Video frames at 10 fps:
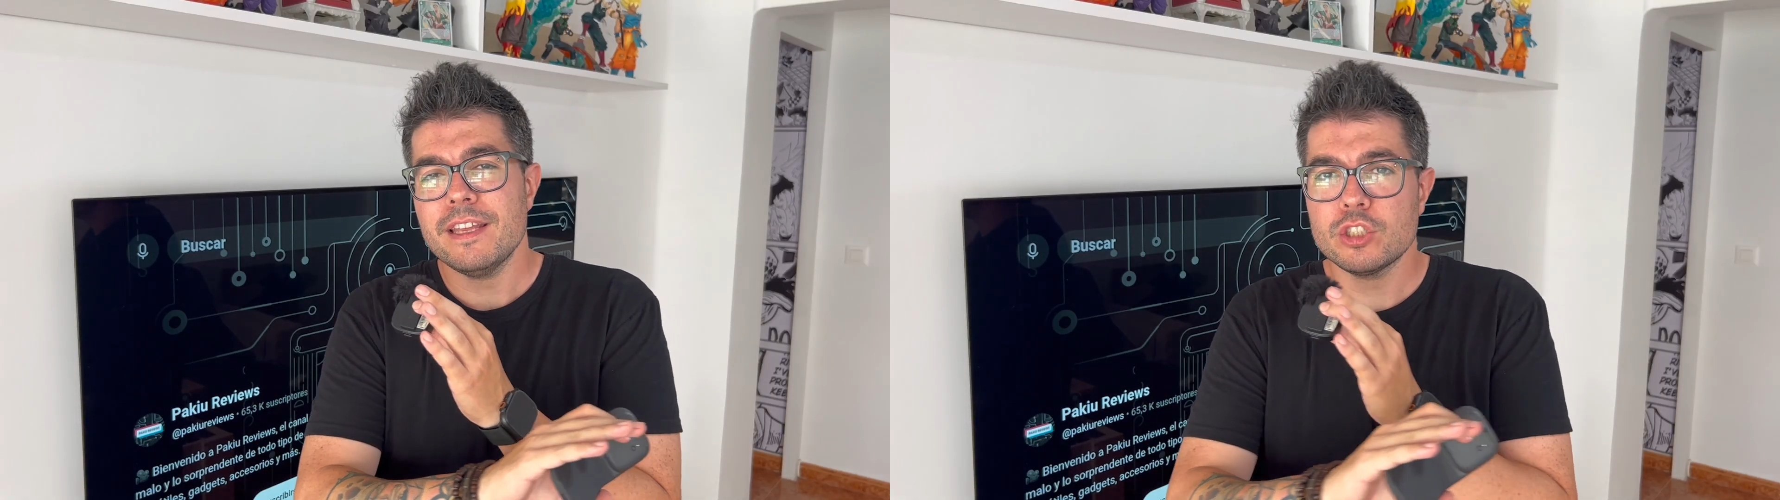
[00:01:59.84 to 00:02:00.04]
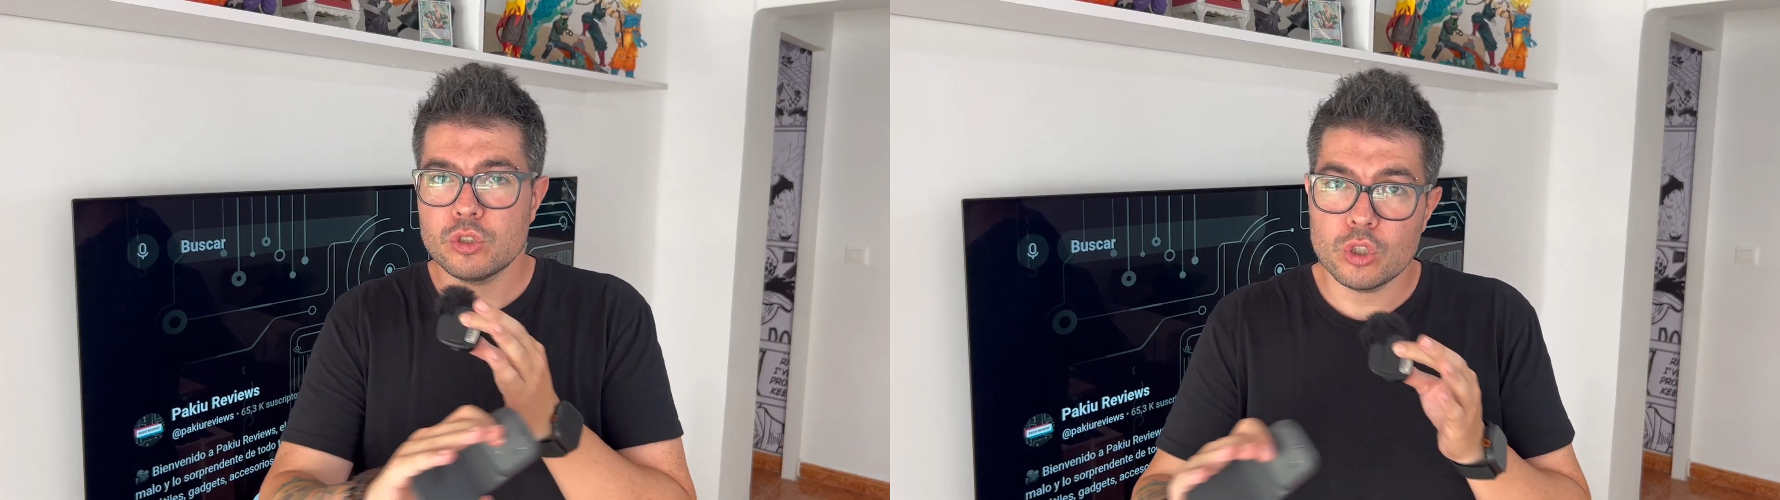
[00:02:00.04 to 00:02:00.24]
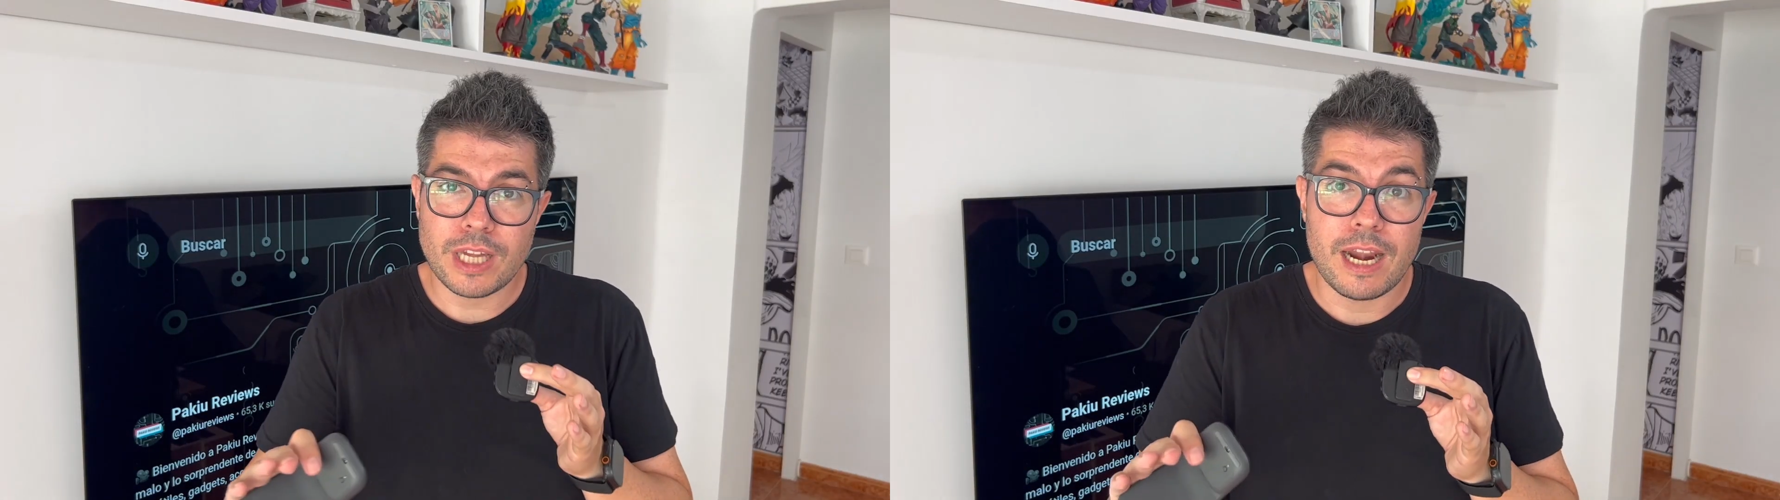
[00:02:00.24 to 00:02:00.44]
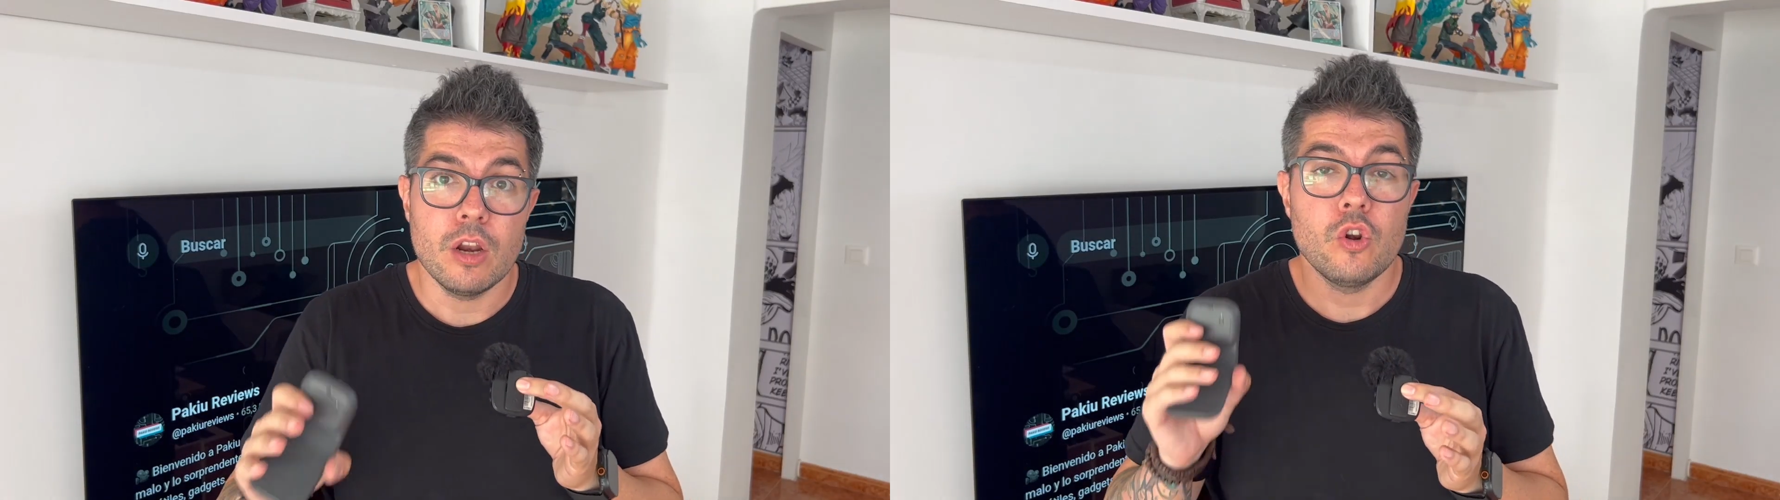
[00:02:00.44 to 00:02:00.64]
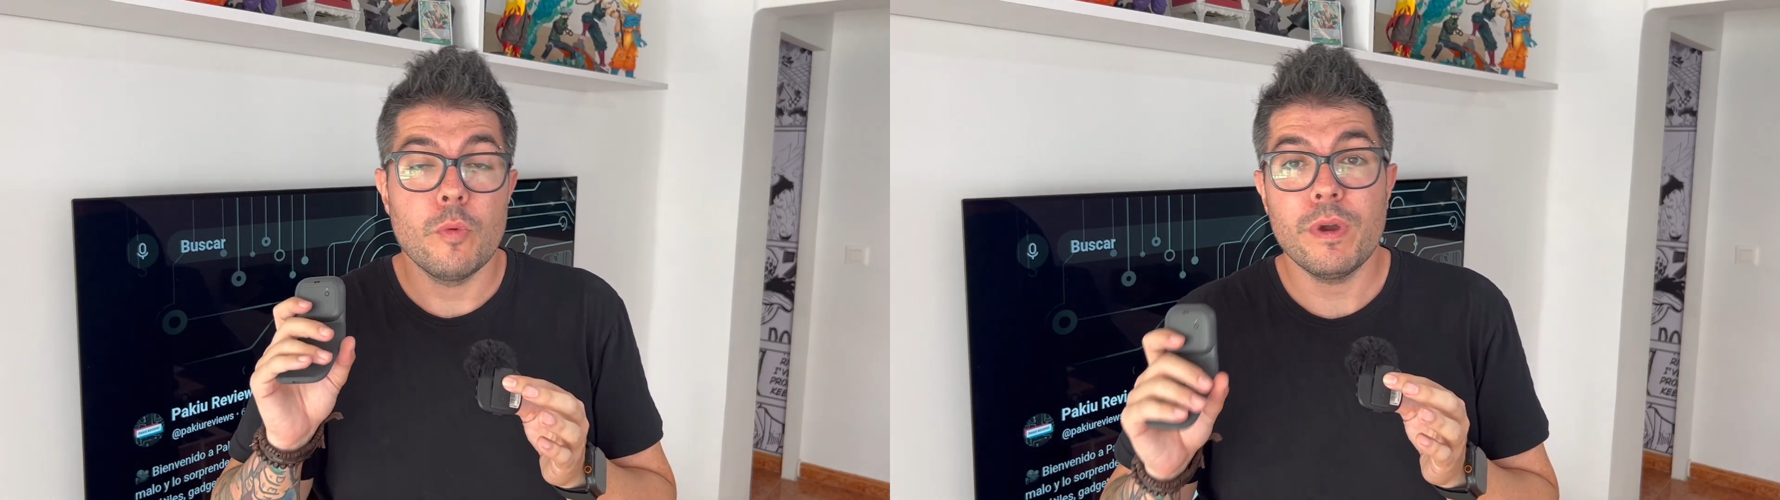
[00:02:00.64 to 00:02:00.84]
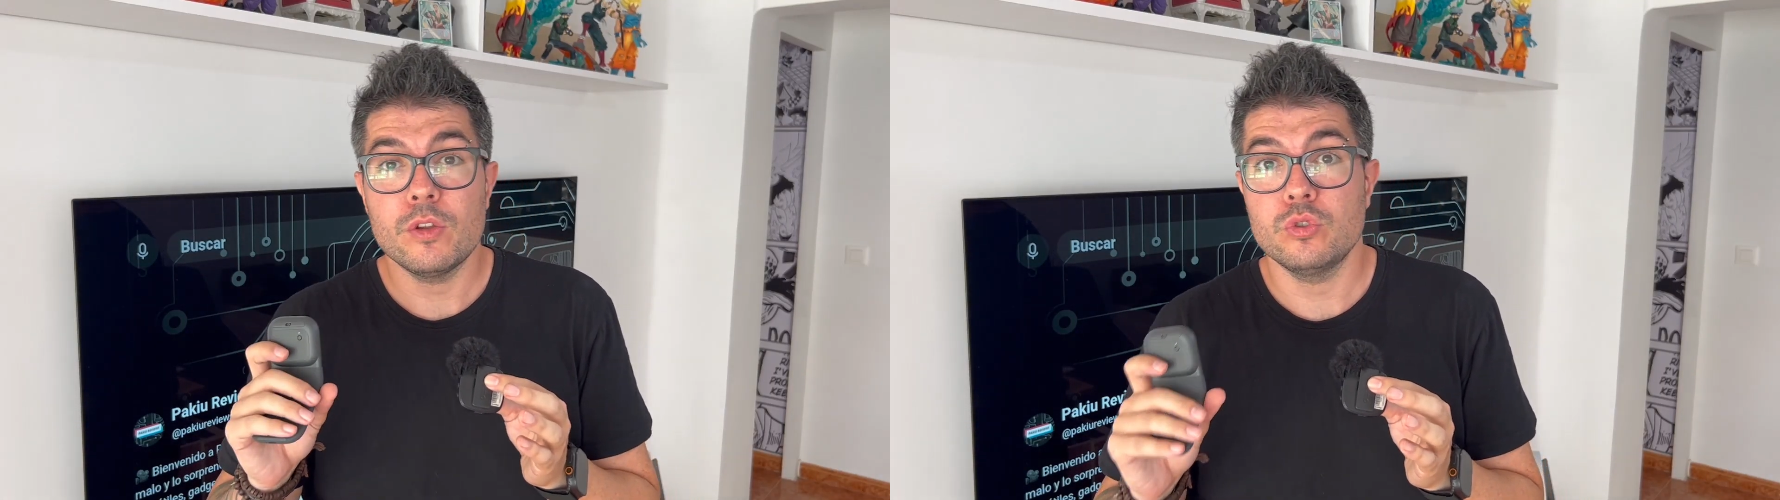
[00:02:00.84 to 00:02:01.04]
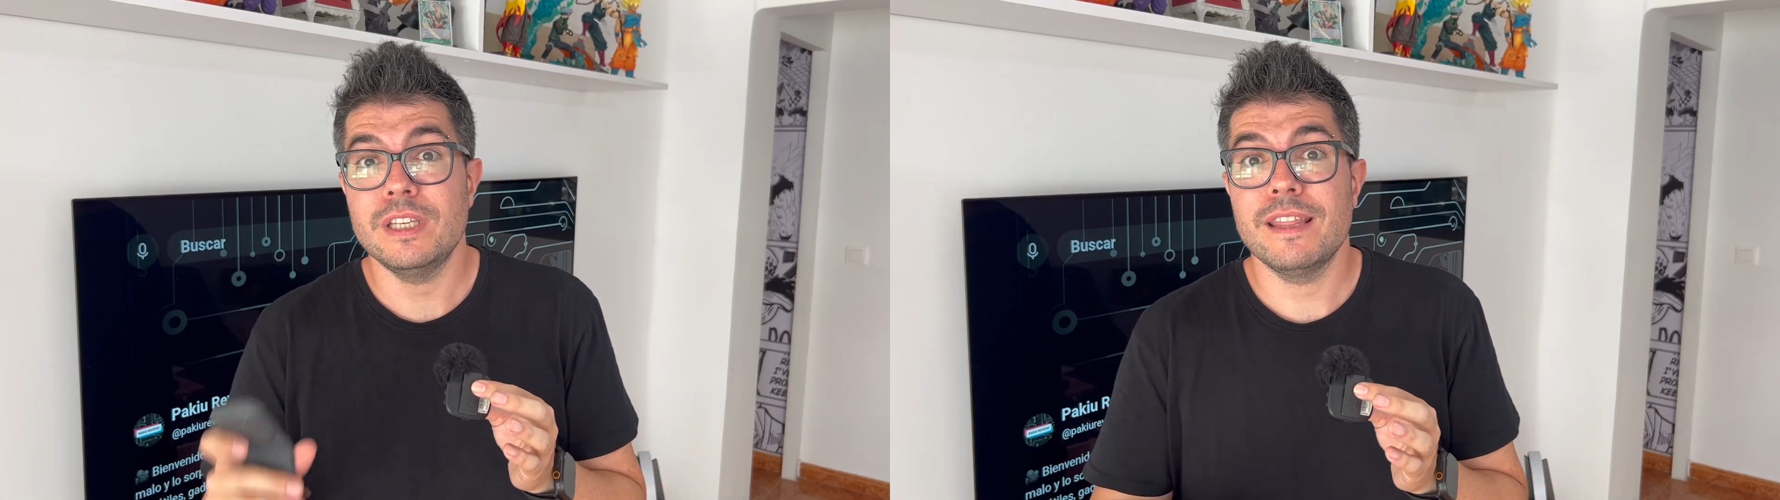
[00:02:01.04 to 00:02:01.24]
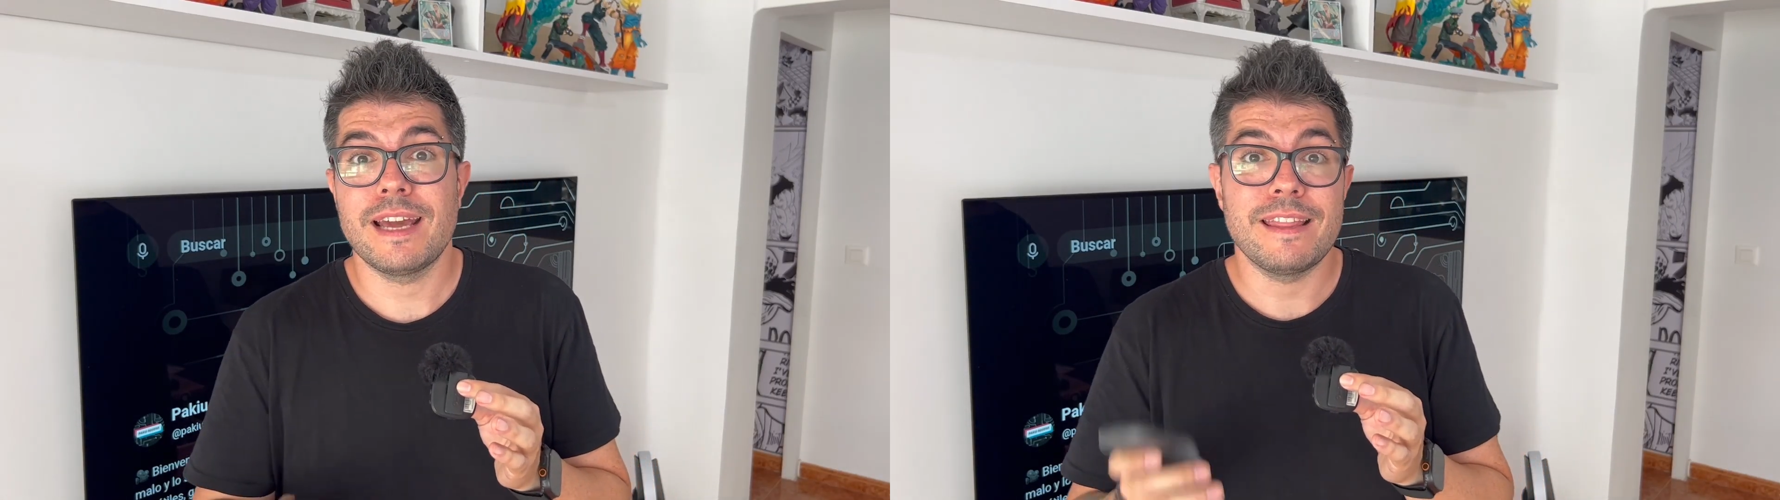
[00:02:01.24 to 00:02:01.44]
It's fully compatible.
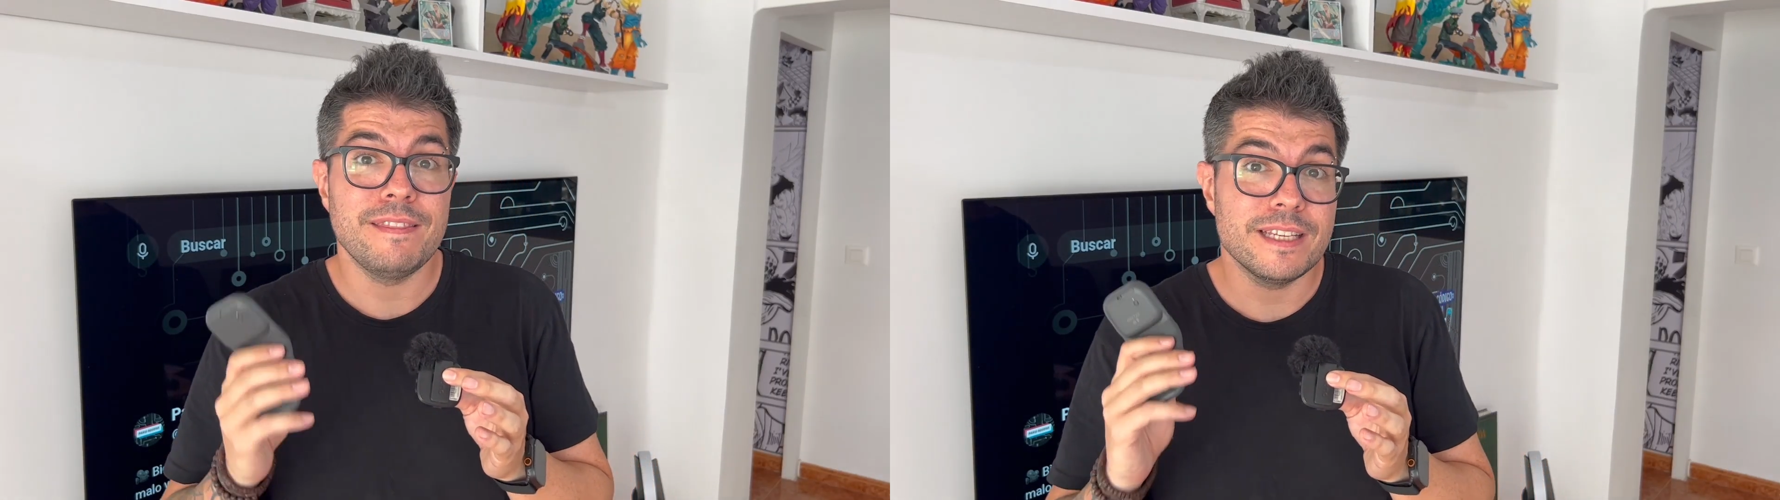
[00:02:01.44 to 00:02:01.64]
You